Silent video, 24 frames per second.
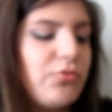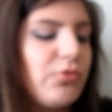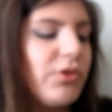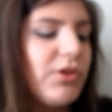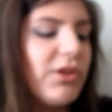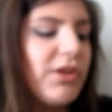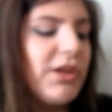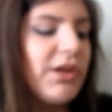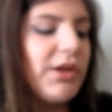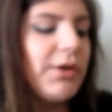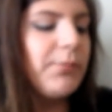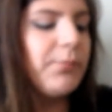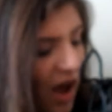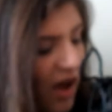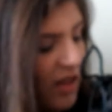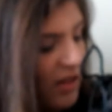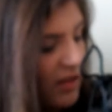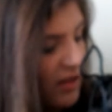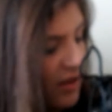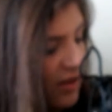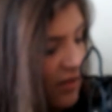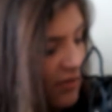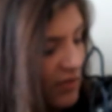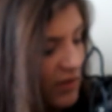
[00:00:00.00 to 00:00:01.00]
really. I
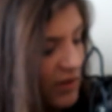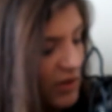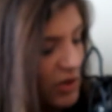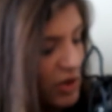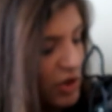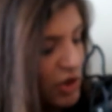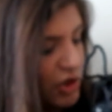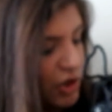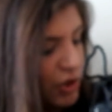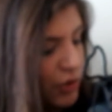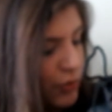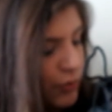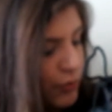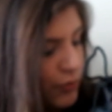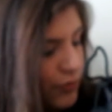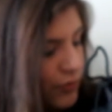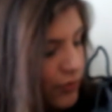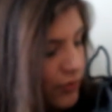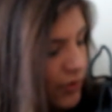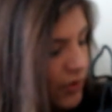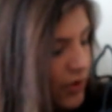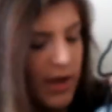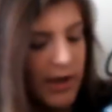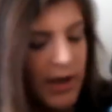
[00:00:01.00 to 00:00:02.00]
love these
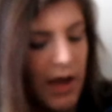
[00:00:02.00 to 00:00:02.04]
shoes.